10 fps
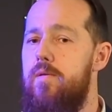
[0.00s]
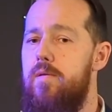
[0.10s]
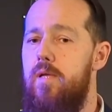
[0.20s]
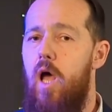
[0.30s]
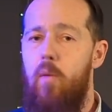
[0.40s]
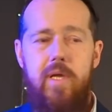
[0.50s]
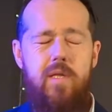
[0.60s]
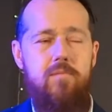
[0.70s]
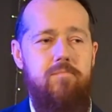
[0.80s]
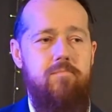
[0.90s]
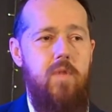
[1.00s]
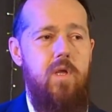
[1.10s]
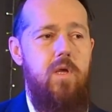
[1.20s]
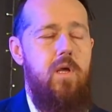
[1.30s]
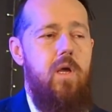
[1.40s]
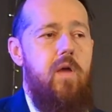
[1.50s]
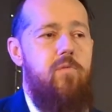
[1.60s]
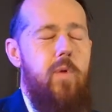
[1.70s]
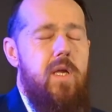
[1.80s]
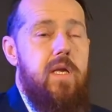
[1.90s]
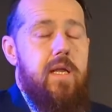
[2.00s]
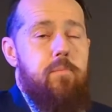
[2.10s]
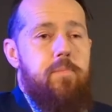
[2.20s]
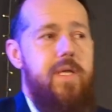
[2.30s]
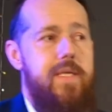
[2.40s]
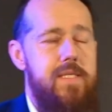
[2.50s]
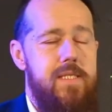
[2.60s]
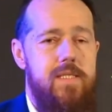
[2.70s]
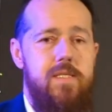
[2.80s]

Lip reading: I mean, if we're going to get peace,